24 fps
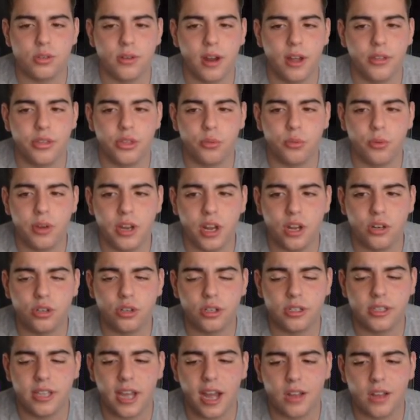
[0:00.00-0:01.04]
around
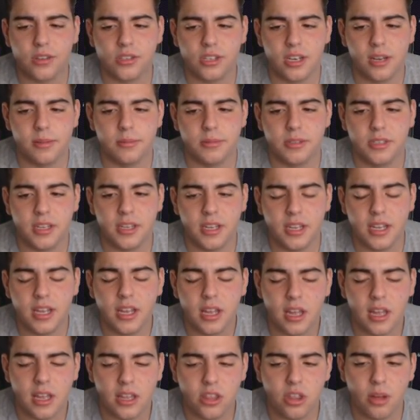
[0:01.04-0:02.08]
300,000 MT.
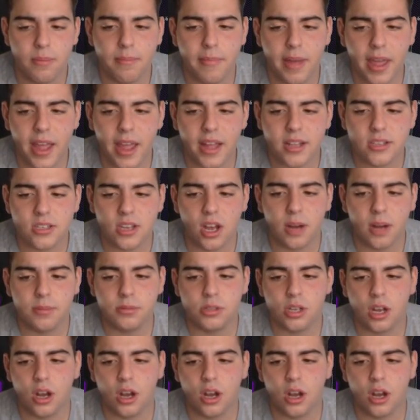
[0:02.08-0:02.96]
The man's up to